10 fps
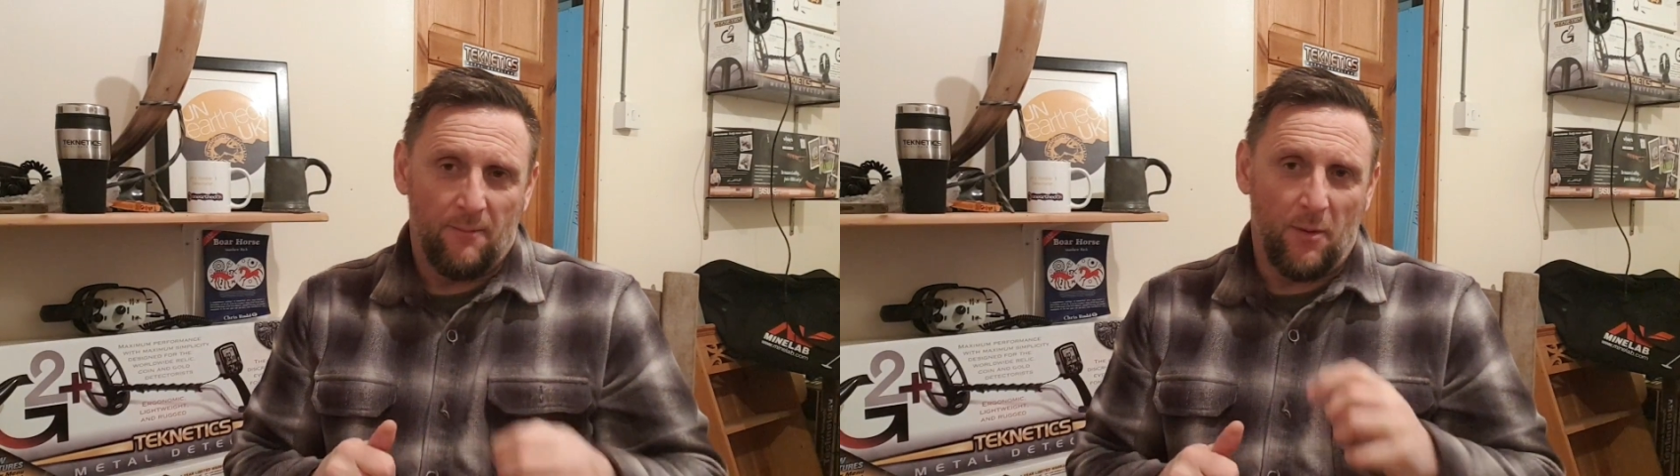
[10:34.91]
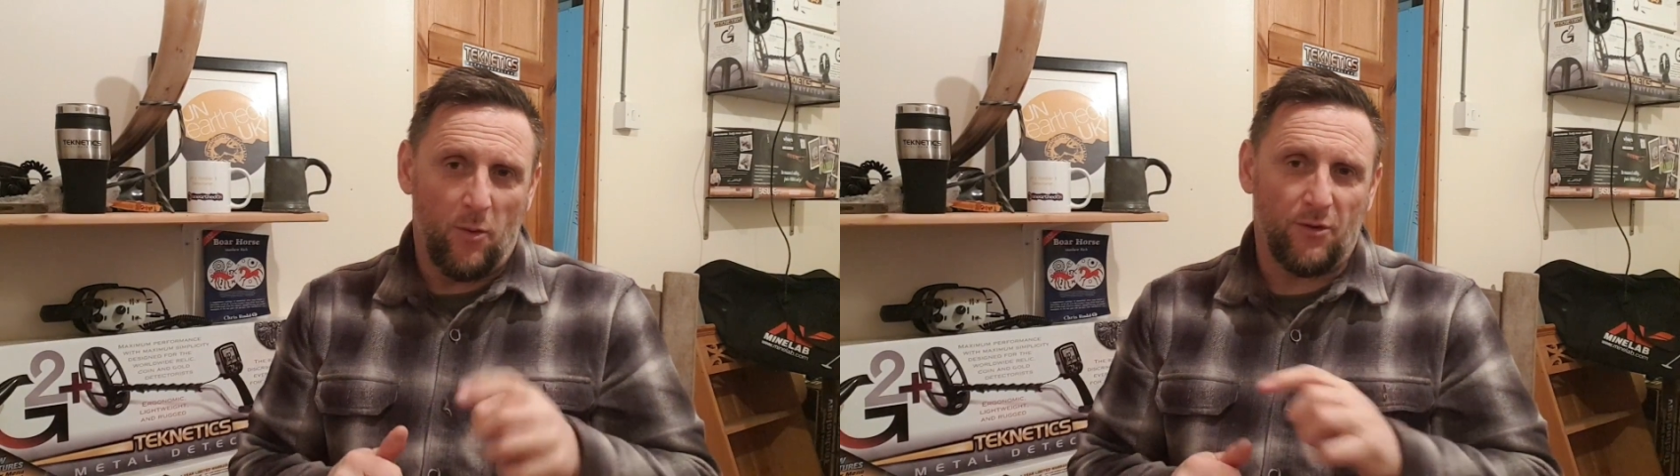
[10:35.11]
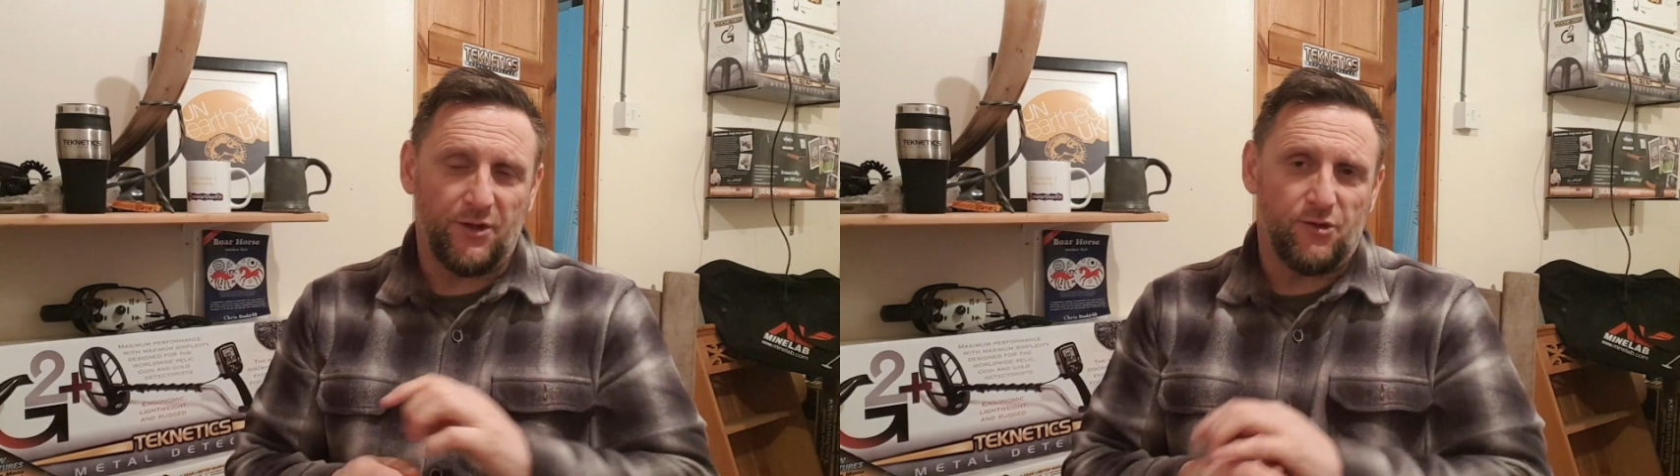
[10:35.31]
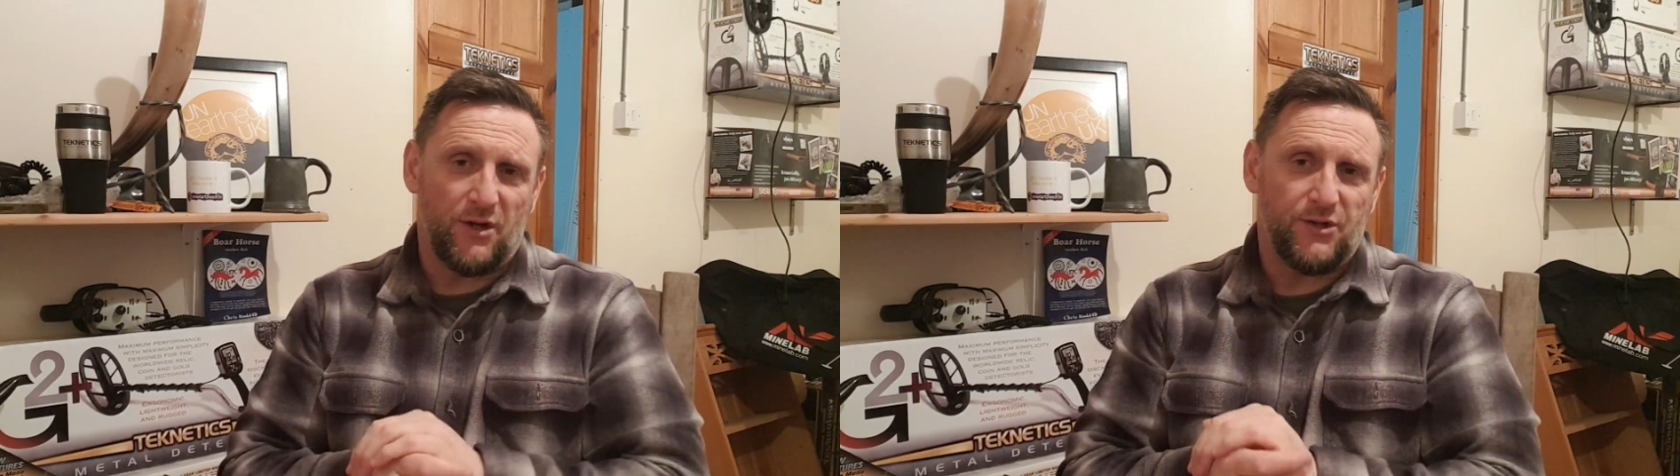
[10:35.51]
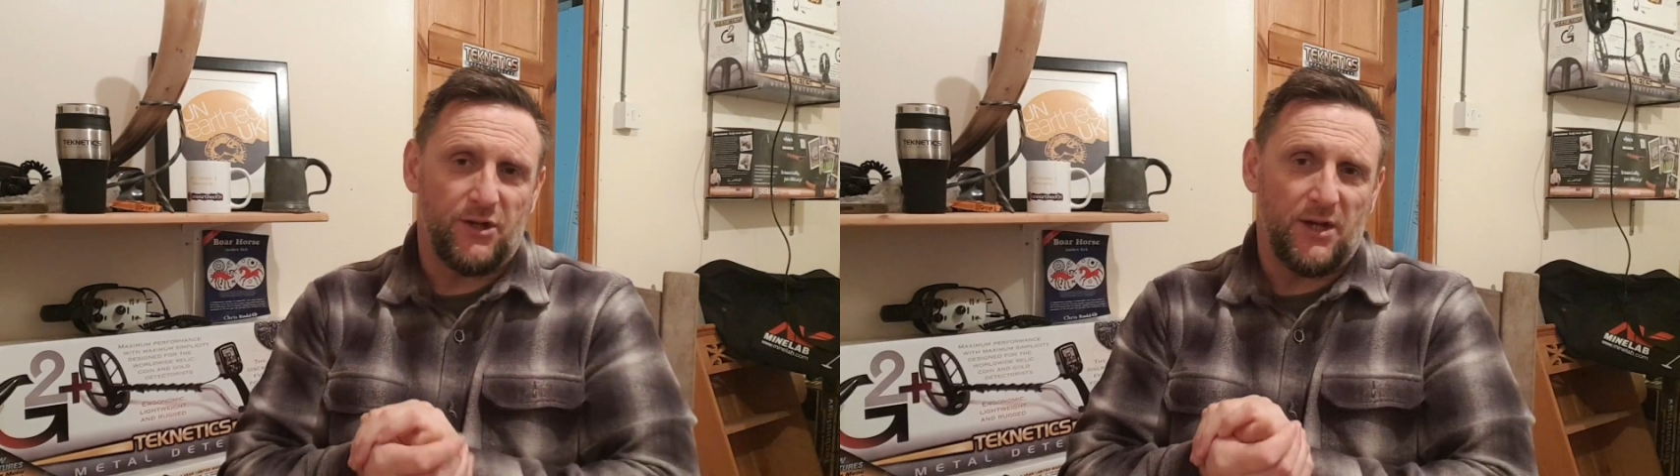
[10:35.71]
But what was
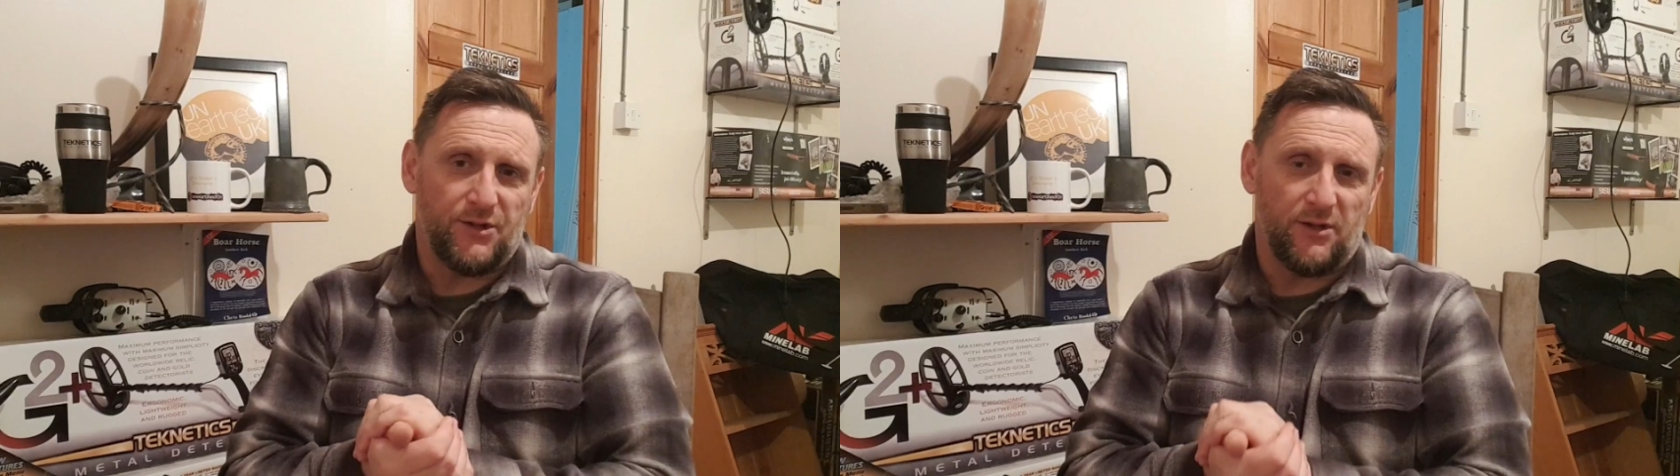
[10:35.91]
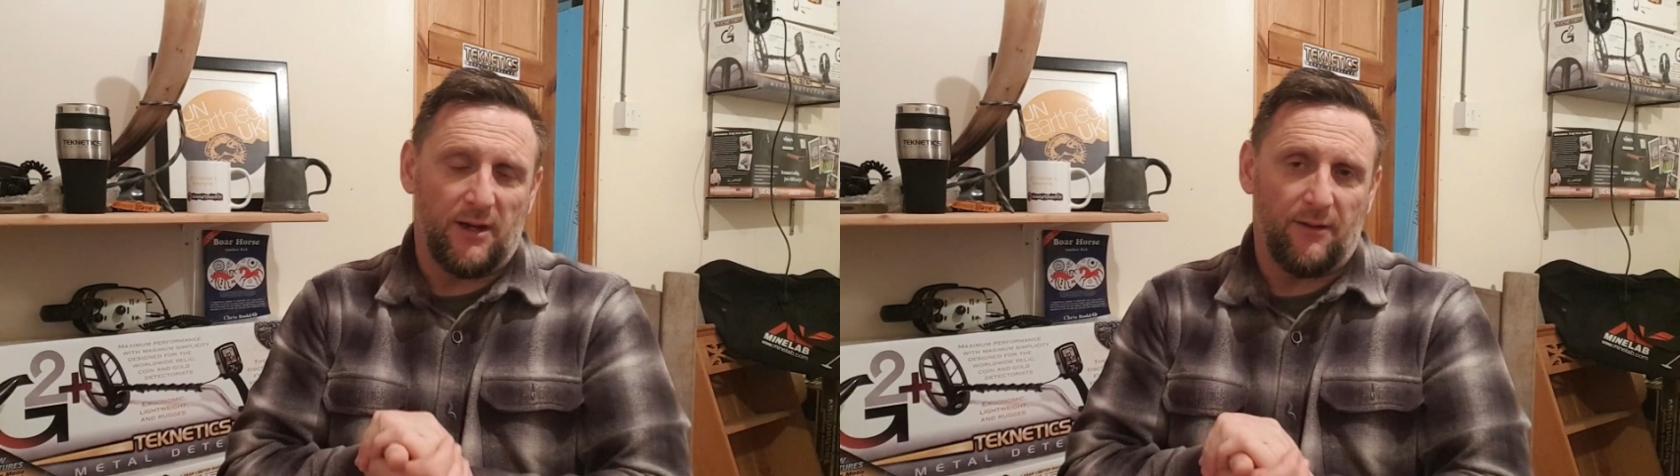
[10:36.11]
interesting yesterday,